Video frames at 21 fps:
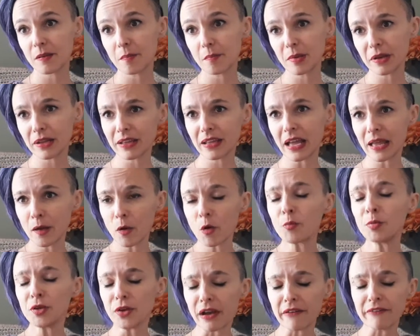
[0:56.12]
But I
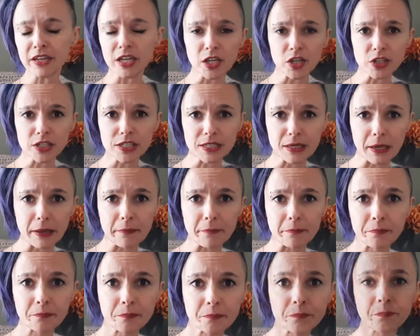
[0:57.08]
hope you're having a good time.
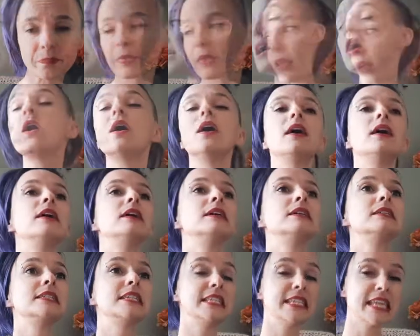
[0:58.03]

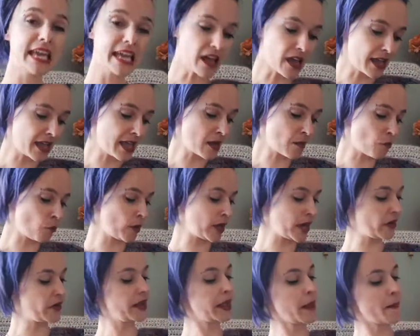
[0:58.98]
Today I am
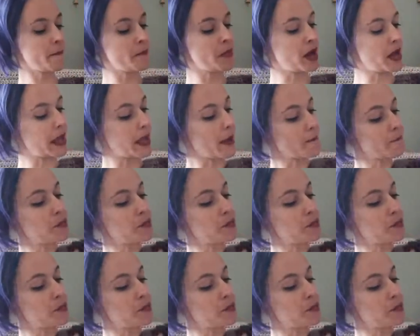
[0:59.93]
wearing my